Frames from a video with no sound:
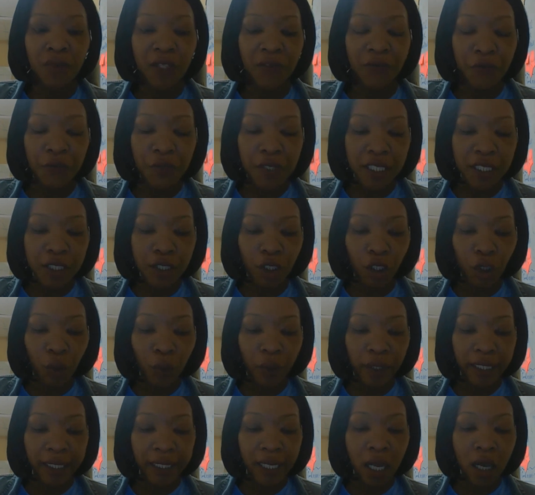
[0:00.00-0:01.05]
If you didn't
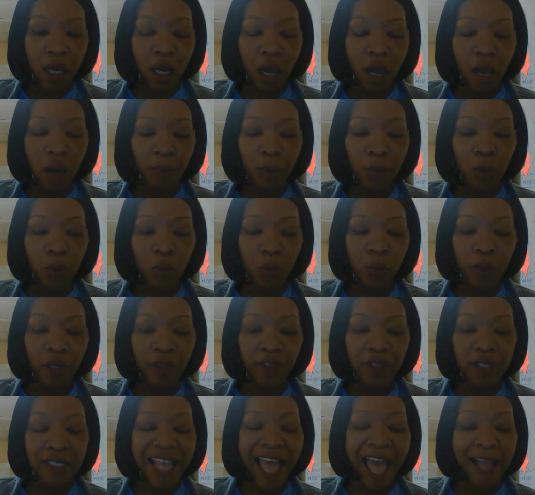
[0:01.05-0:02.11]
agree with
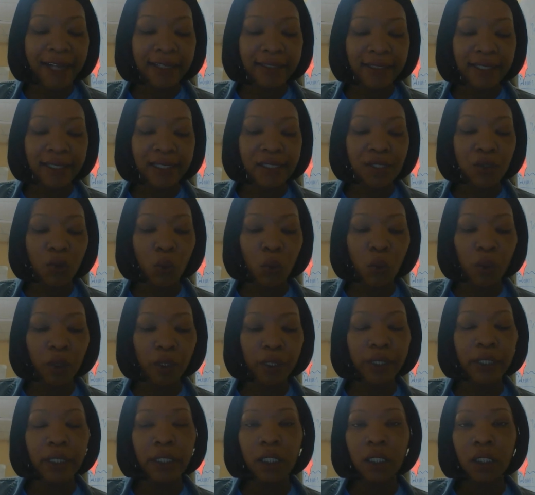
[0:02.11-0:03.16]
the tactics
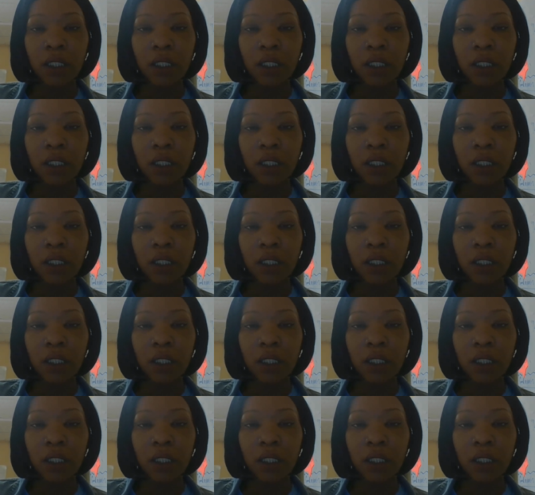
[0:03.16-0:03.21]
or